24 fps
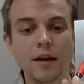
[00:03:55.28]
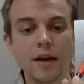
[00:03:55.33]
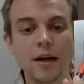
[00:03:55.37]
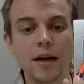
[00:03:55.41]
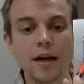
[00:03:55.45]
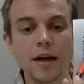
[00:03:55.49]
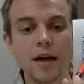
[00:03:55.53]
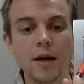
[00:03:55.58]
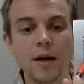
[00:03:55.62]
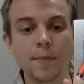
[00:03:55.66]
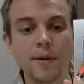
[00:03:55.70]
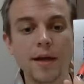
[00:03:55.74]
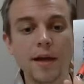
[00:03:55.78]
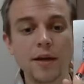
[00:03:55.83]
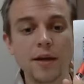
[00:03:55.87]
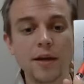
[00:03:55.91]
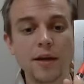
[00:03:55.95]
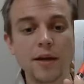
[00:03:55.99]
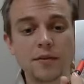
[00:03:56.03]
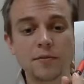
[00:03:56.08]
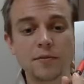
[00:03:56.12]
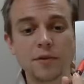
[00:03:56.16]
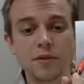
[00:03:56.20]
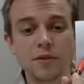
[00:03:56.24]
Now,
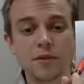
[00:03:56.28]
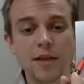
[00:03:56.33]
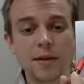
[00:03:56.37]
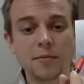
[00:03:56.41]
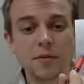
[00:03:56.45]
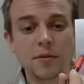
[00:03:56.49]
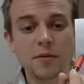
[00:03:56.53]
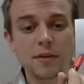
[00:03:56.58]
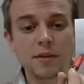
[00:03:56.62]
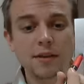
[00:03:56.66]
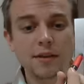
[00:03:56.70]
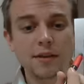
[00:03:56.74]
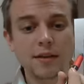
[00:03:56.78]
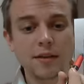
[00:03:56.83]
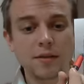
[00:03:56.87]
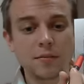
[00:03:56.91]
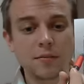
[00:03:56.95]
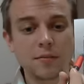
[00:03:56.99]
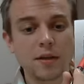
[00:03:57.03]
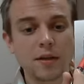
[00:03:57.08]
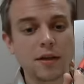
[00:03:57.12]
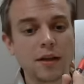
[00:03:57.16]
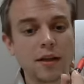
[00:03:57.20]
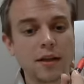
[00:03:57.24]
so for example,
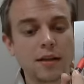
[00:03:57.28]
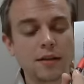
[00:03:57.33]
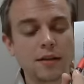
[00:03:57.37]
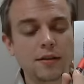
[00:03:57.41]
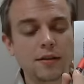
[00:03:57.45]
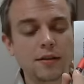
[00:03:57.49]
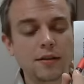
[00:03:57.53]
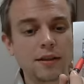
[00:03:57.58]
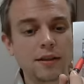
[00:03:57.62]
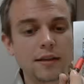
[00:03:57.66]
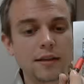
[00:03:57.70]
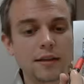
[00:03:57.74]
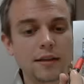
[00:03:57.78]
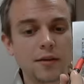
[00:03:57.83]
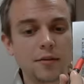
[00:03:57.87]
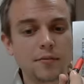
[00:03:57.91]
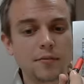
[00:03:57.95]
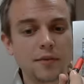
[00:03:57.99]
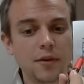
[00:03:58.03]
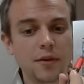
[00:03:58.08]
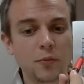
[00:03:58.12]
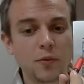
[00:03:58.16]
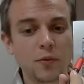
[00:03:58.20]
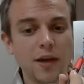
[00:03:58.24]
lithium.
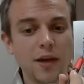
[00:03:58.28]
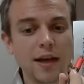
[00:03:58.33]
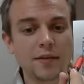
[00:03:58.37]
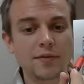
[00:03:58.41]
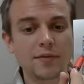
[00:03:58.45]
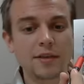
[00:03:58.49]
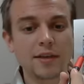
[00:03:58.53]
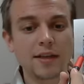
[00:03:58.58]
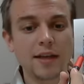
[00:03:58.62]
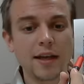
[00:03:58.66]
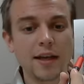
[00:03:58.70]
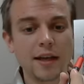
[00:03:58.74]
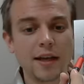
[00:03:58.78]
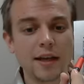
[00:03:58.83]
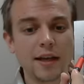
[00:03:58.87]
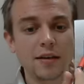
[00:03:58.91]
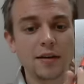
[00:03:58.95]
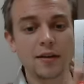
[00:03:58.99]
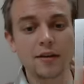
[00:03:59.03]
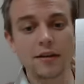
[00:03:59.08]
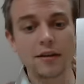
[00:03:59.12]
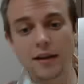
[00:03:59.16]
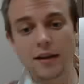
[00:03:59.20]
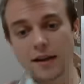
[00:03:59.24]
Lithium would have to
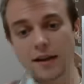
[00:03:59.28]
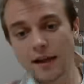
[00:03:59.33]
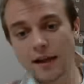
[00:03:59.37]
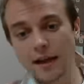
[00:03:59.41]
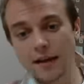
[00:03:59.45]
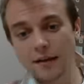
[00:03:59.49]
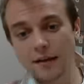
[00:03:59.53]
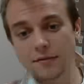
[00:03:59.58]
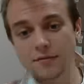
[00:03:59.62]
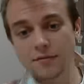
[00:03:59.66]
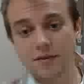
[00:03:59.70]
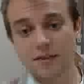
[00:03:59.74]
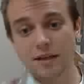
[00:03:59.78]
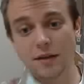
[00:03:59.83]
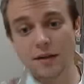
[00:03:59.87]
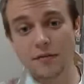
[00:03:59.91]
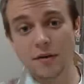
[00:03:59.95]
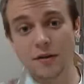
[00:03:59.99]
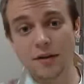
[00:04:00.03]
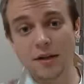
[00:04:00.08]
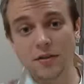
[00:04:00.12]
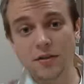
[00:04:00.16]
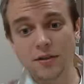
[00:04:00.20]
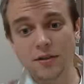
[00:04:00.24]
gain 7
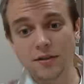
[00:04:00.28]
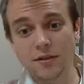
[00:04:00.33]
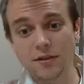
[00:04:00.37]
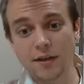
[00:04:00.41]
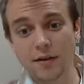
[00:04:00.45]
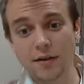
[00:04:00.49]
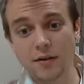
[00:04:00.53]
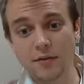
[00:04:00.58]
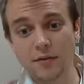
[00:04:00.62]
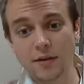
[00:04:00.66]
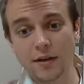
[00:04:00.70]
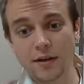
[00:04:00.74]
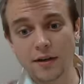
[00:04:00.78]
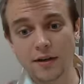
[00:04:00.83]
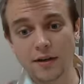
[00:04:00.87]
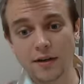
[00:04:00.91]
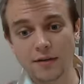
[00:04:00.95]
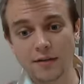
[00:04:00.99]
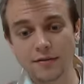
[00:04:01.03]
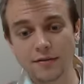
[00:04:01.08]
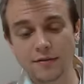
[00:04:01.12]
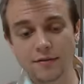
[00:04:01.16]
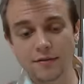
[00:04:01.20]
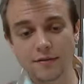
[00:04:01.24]
electrons to get over here,
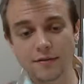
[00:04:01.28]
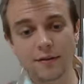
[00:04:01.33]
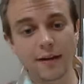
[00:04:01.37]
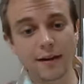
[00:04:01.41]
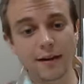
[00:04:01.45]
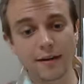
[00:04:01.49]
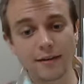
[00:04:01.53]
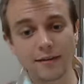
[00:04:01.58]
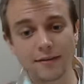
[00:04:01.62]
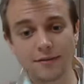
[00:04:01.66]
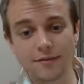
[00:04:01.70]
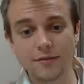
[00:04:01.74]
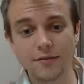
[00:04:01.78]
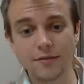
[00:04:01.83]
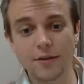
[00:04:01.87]
right?